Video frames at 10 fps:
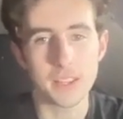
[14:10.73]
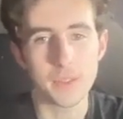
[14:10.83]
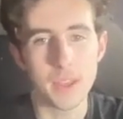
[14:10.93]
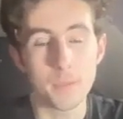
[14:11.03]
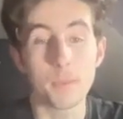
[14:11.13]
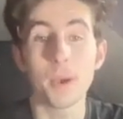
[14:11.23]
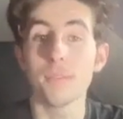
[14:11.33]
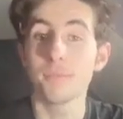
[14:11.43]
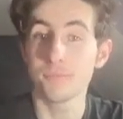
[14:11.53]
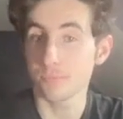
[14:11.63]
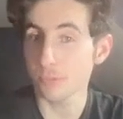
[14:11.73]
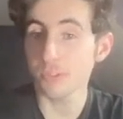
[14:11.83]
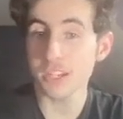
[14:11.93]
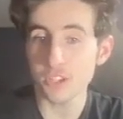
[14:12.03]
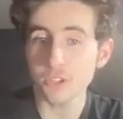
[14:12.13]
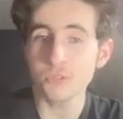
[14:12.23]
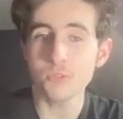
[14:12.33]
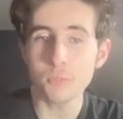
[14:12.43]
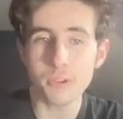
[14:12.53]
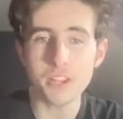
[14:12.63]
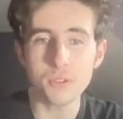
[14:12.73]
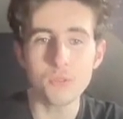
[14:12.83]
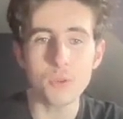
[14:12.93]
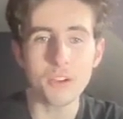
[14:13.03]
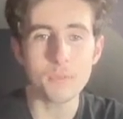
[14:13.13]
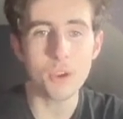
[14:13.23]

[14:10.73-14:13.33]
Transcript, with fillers: in them. But pretty cool, pretty cool. Welcome